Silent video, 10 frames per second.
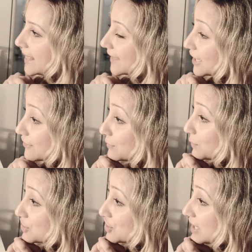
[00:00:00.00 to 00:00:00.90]
Thank you for
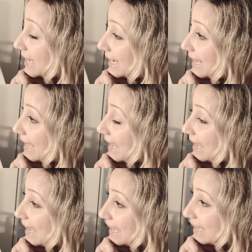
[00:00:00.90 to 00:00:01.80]
watching,
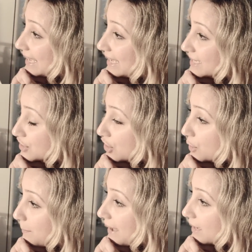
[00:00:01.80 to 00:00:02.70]
and go
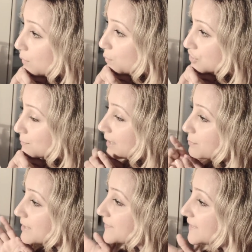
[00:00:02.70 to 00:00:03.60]
back and watch my
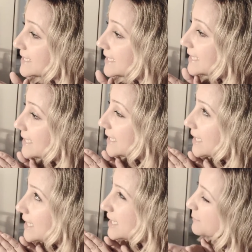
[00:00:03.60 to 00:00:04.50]
breastfeeding
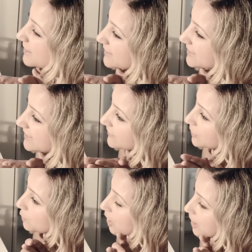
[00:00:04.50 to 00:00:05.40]
experience if
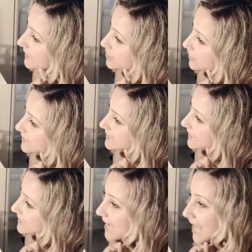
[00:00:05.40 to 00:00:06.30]
you are interested,